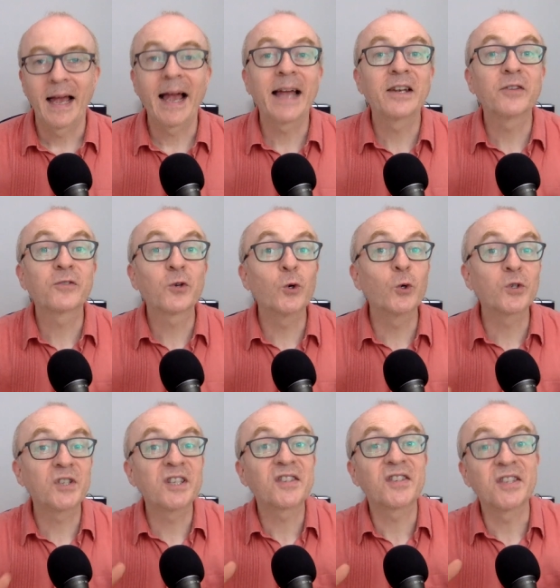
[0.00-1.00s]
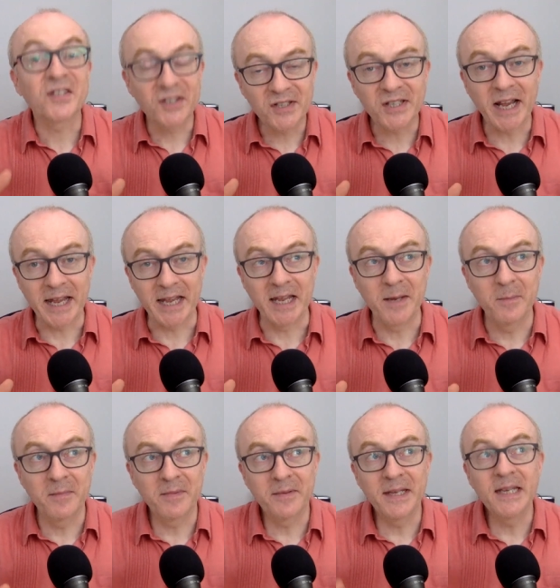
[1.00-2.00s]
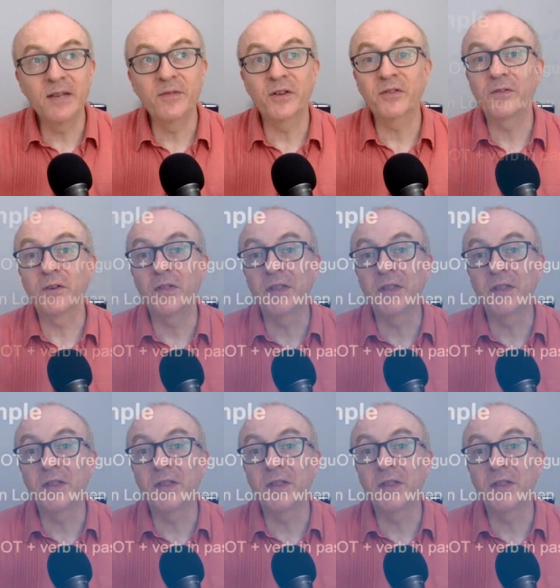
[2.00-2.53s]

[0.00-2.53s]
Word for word: And of course, it's the same even for